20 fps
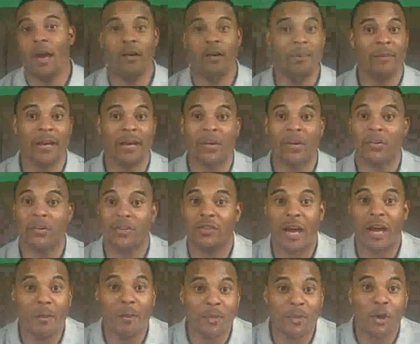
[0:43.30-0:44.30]
Now, I'm not going to
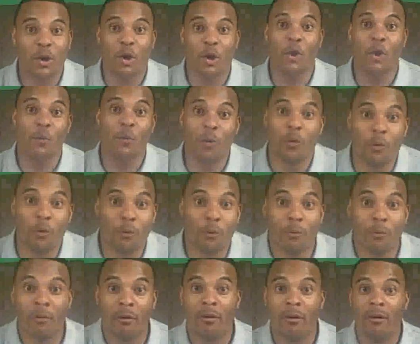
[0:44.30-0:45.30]
say I'm the
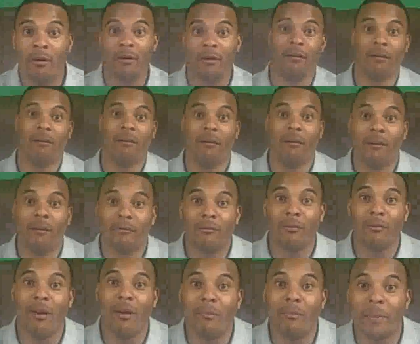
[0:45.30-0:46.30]
guru
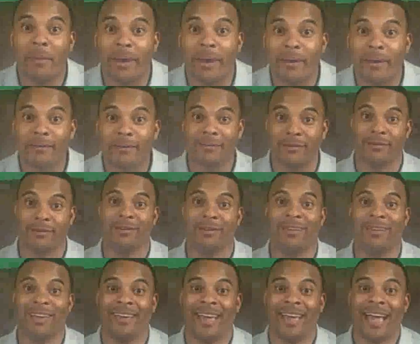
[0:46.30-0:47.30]
of romance,